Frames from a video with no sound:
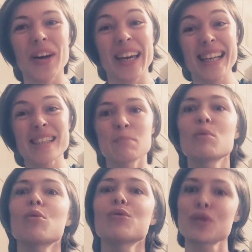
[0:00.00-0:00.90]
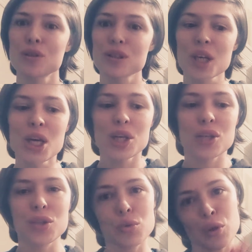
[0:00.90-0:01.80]
It is important to
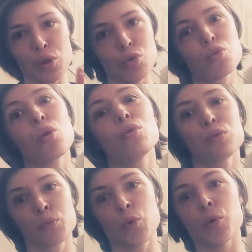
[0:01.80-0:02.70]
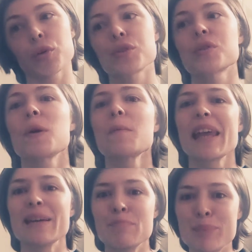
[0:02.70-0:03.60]
do controlled walks
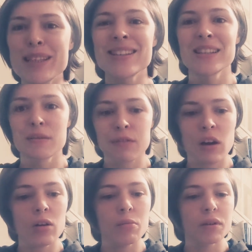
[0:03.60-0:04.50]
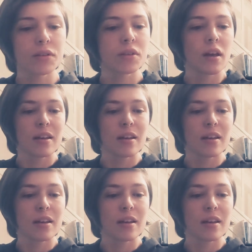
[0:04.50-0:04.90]
in busy environments.